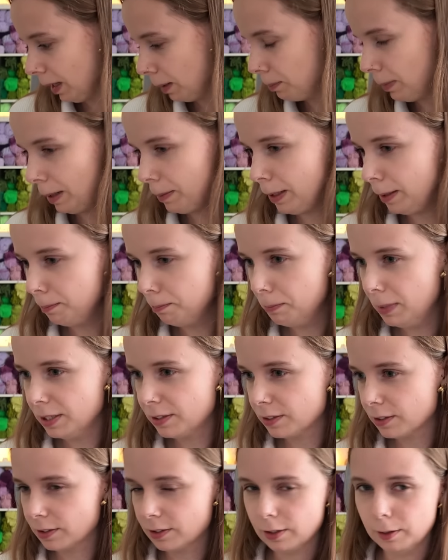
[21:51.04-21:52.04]
maybe
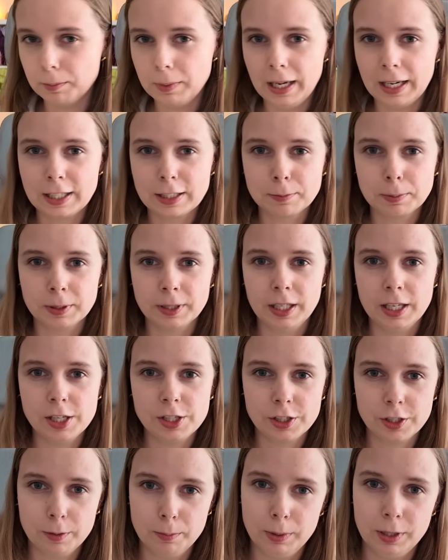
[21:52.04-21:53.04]
miss some explanation,